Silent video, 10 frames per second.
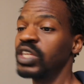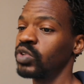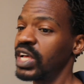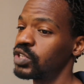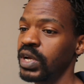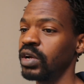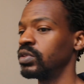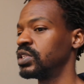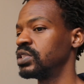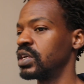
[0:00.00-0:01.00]
So that's why
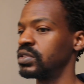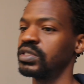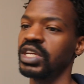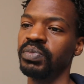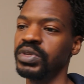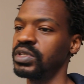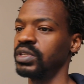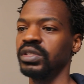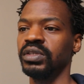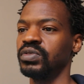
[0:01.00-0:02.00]
all this nonsense happens
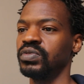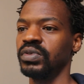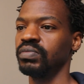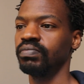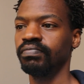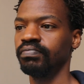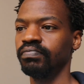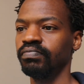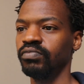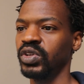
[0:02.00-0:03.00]
in the industry.
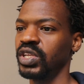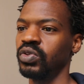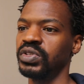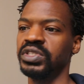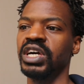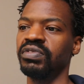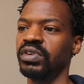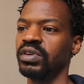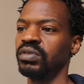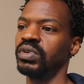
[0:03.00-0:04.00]
Whether you're
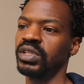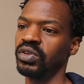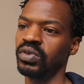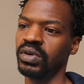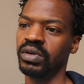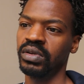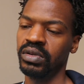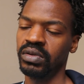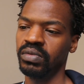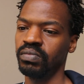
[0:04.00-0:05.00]
Sjava, whether you're
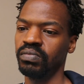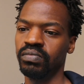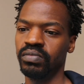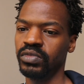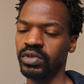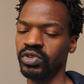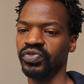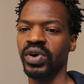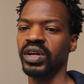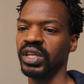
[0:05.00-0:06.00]

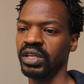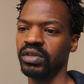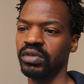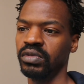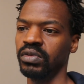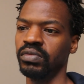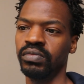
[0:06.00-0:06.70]
euphonik, you're,